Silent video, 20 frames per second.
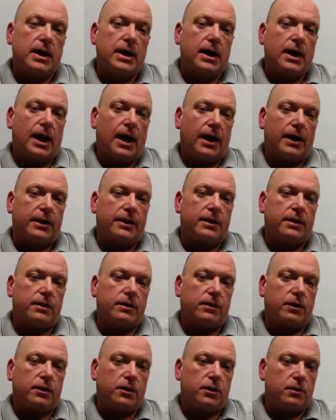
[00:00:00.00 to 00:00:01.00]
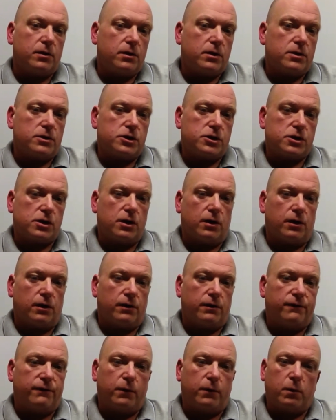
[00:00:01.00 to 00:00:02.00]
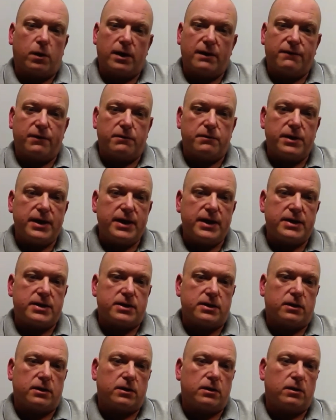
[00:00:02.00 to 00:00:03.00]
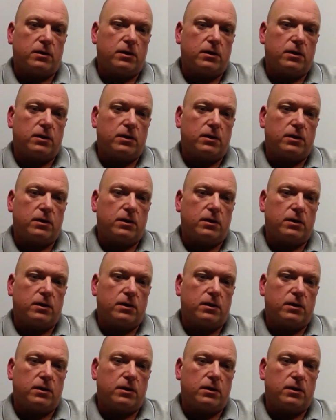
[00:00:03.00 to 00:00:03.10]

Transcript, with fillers: and the goon concerned, for whatever reason,